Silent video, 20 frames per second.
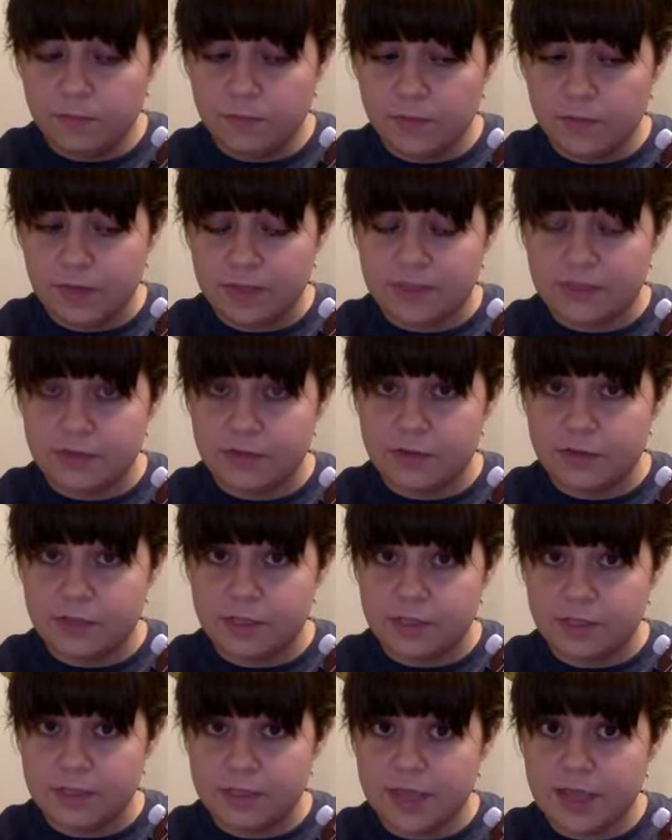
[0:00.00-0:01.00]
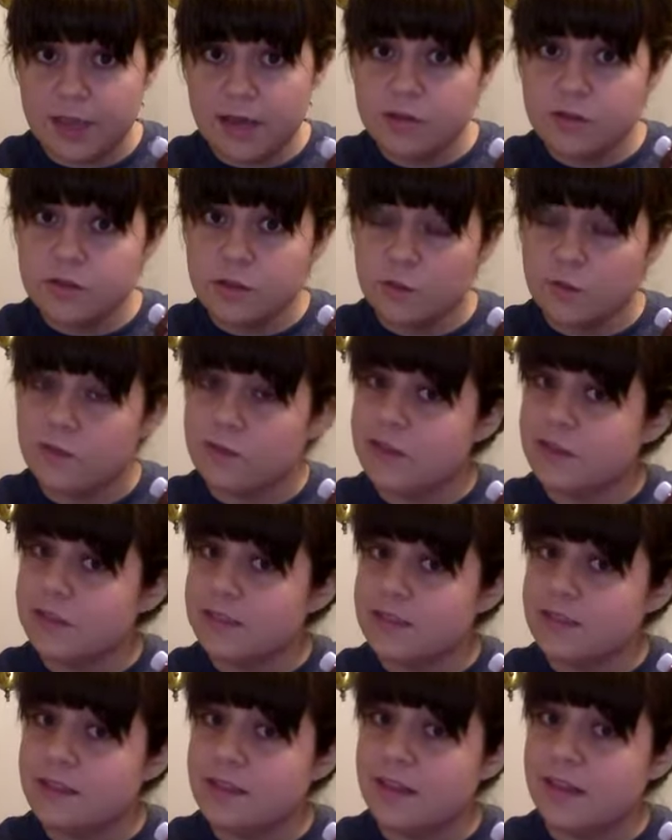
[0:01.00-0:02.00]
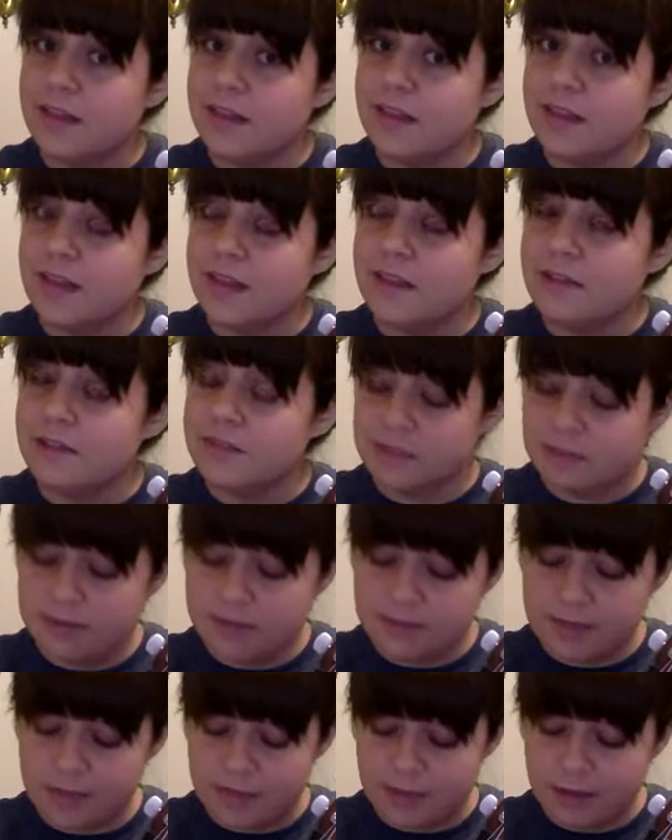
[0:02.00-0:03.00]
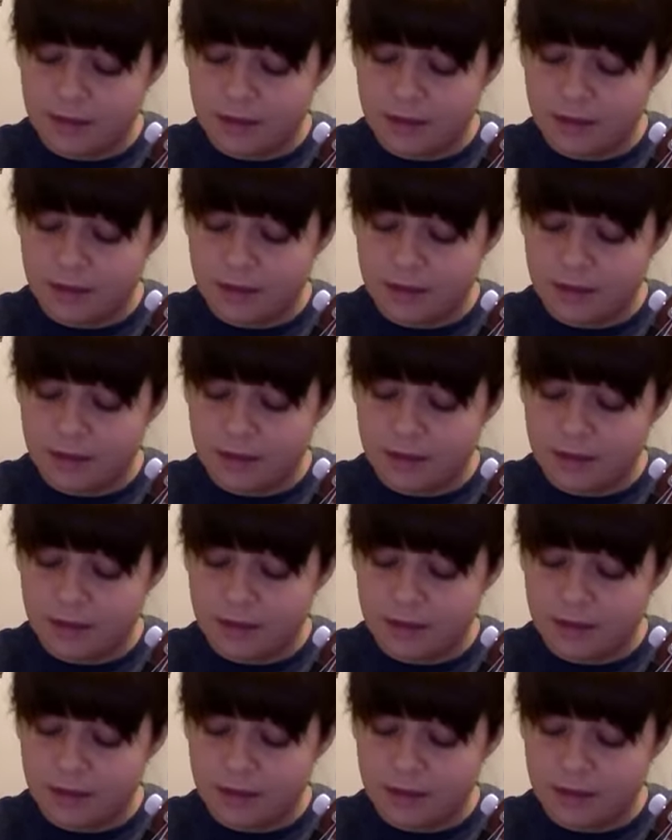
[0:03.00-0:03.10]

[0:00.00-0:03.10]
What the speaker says: That's how it should sound. So if it doesn't sound like that, if it sounds like